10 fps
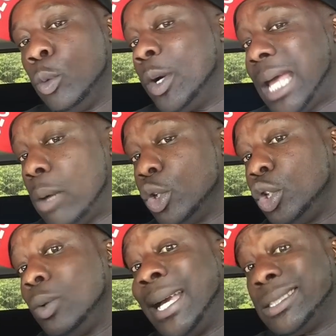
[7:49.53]
what I would
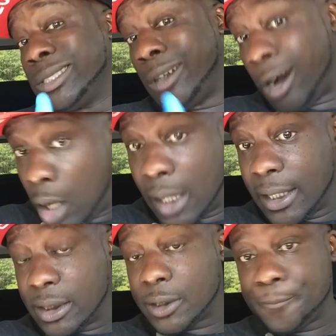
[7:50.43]
do as an
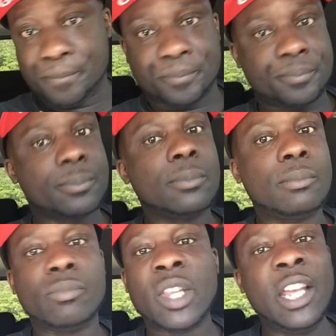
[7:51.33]
artist,
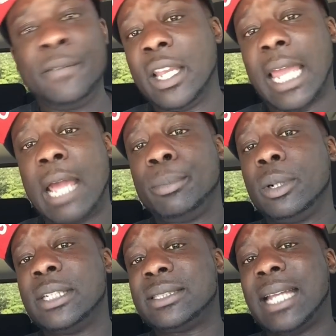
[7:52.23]
if the label
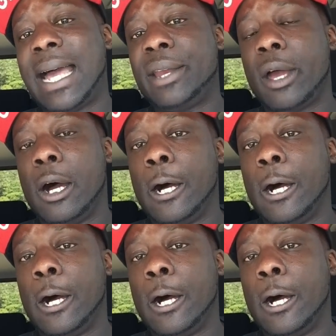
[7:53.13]
is not,